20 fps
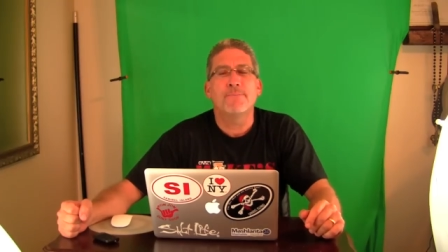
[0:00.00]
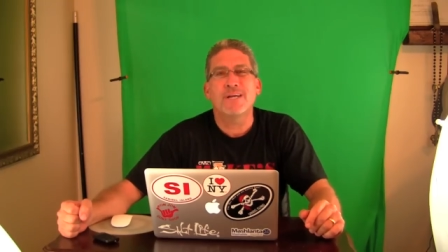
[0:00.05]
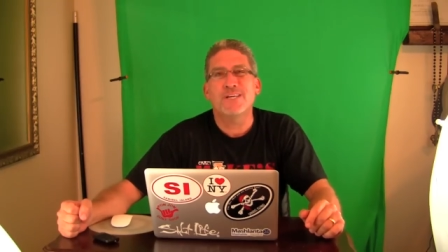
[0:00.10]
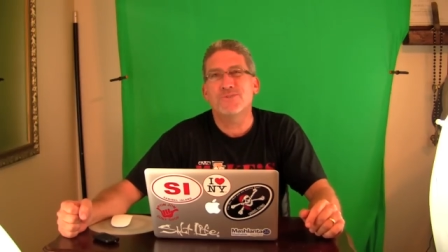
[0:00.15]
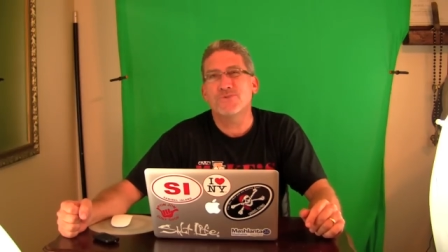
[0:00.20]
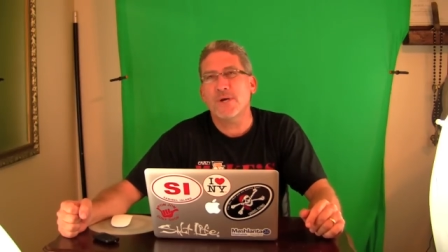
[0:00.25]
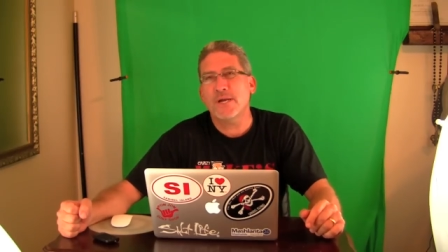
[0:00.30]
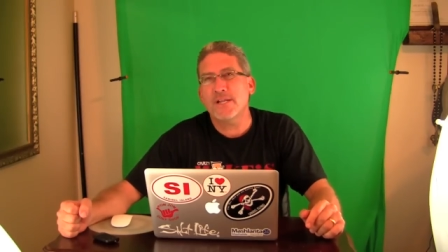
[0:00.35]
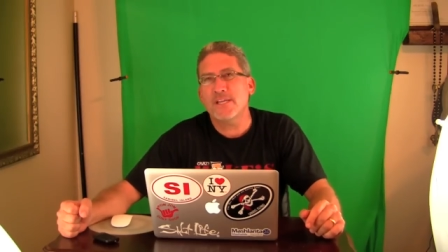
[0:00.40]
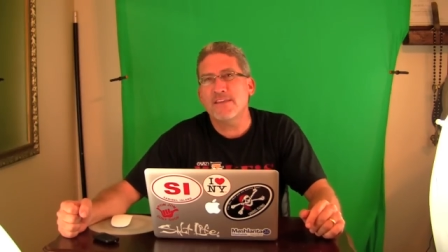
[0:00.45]
but I
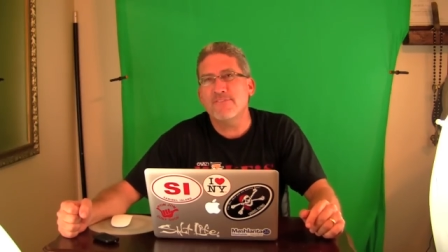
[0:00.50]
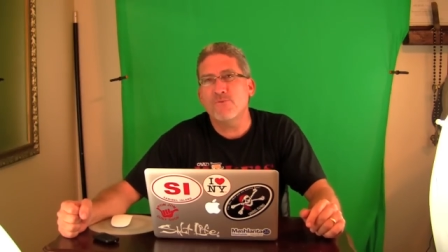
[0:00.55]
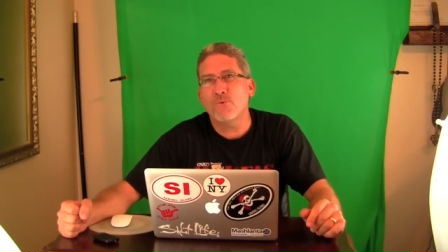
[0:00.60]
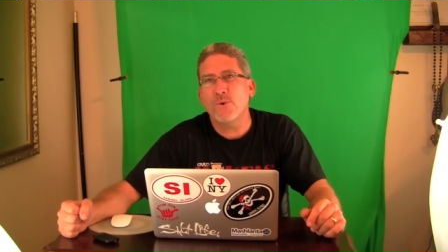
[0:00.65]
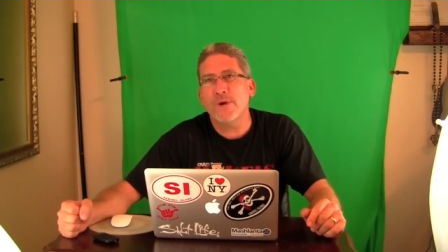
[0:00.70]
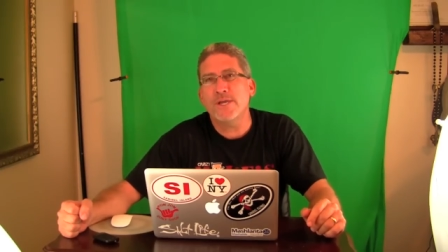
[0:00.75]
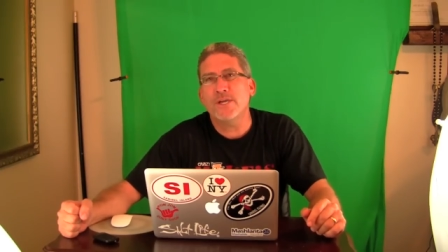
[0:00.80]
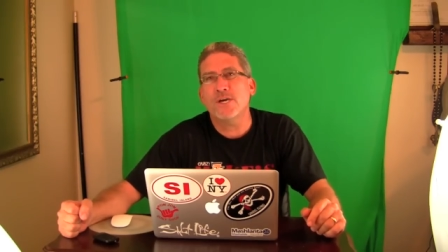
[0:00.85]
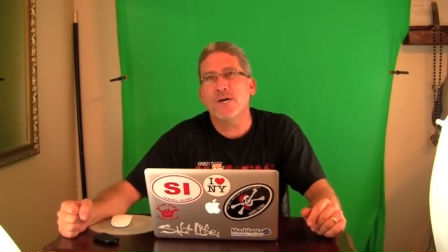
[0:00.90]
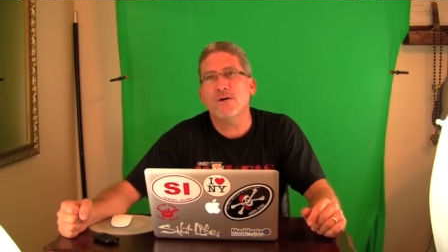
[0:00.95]
try to give
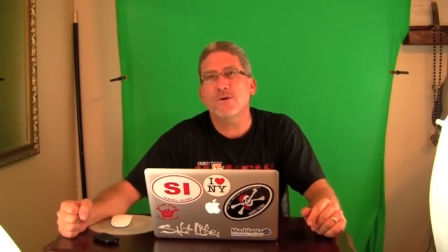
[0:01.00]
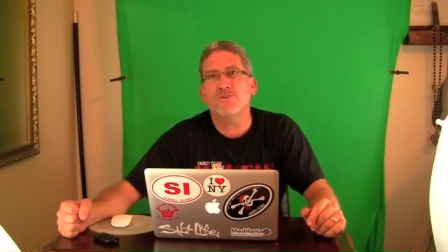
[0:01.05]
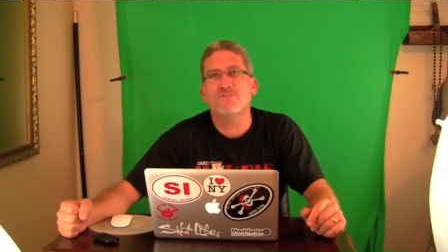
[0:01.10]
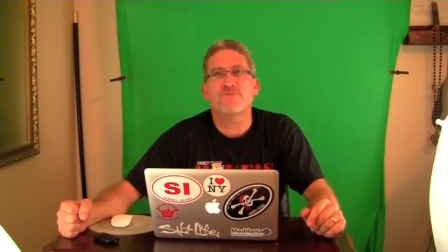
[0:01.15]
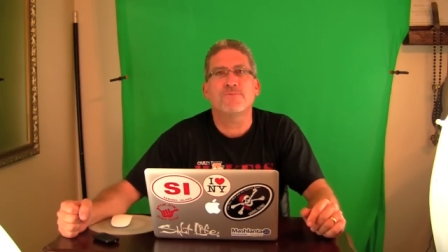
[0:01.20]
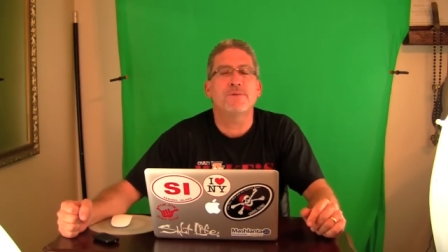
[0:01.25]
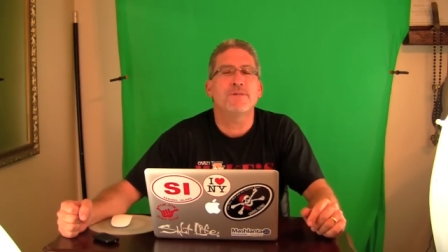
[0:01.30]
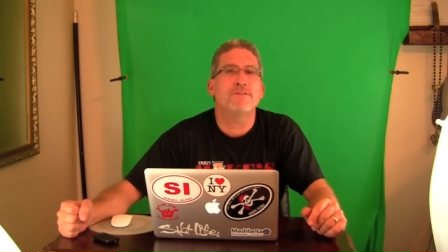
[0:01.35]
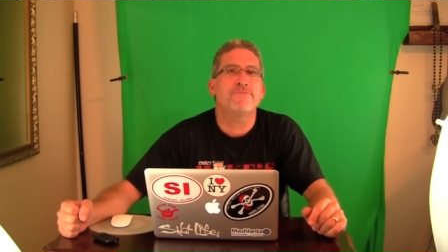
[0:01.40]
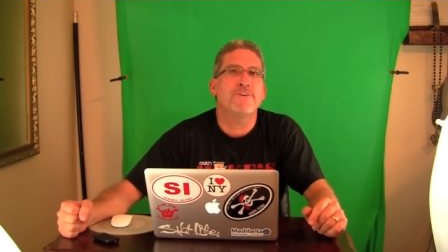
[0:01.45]
away codes
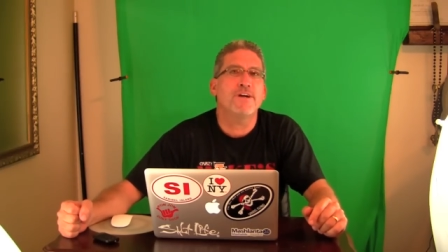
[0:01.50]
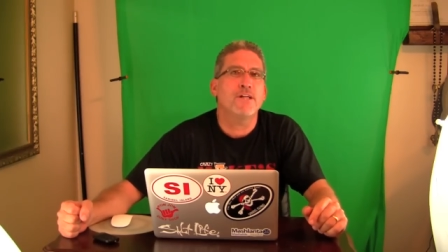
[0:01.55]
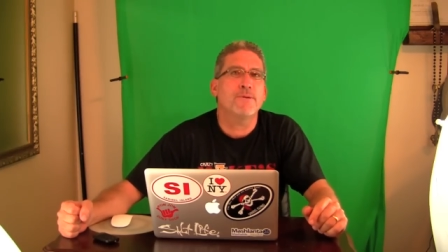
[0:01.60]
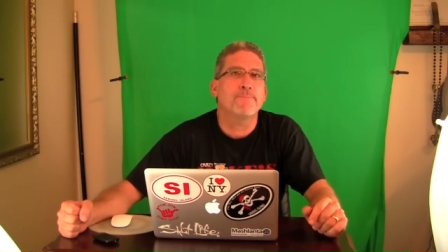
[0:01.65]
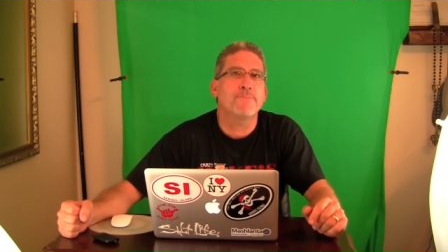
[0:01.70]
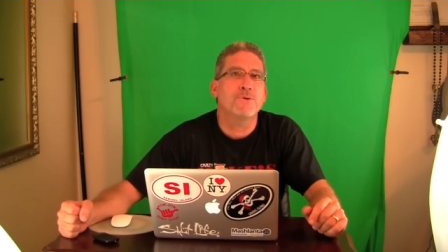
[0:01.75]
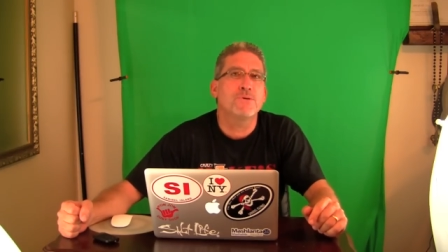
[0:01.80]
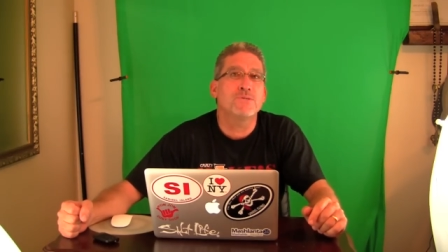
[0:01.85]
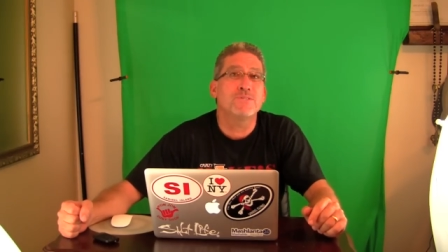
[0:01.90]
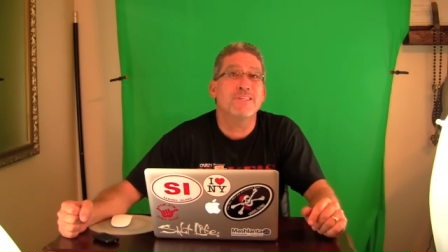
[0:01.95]
from the
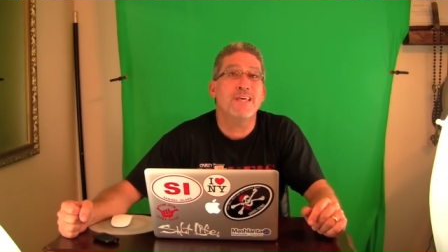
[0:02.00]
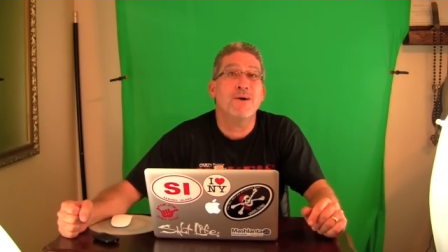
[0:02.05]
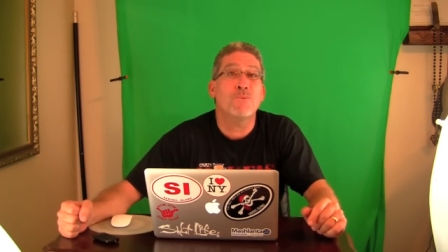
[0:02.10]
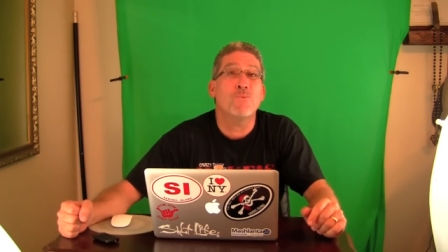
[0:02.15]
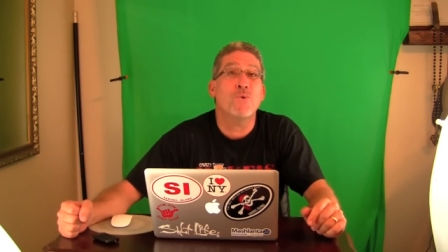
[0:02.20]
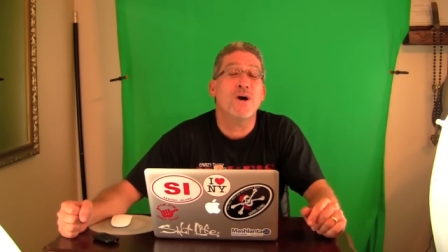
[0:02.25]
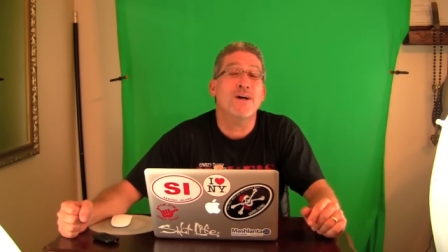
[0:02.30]
developers that